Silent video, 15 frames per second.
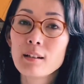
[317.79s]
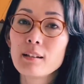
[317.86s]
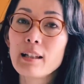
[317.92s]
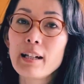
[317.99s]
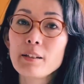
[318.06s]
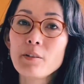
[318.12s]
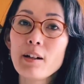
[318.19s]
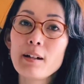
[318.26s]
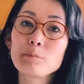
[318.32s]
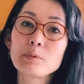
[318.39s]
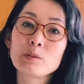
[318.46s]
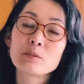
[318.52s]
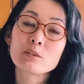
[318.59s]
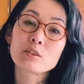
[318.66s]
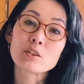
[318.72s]
Life
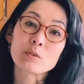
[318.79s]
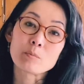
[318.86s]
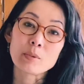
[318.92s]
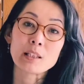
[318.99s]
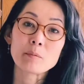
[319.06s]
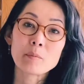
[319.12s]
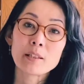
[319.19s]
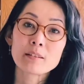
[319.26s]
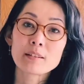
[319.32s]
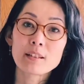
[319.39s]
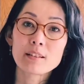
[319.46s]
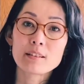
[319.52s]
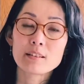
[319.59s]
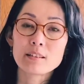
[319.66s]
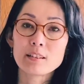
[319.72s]
happens to me
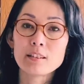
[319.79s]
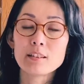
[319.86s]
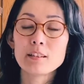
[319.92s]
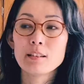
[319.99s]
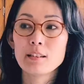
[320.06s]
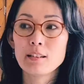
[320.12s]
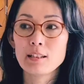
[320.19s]
mentality